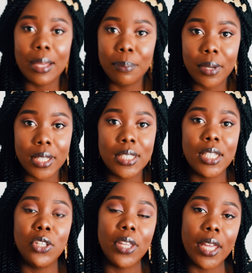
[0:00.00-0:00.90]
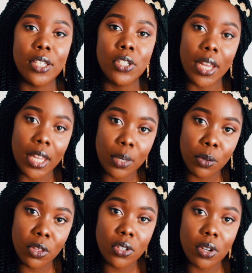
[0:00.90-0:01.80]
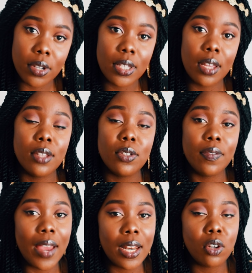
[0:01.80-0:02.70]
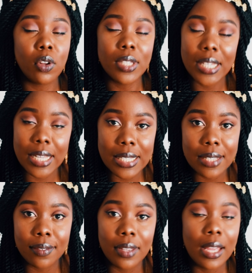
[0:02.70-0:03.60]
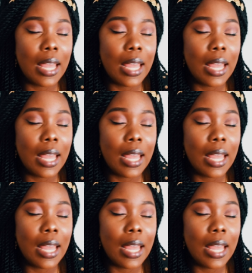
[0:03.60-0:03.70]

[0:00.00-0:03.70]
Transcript: but you can check in with your doctor to find an alternative.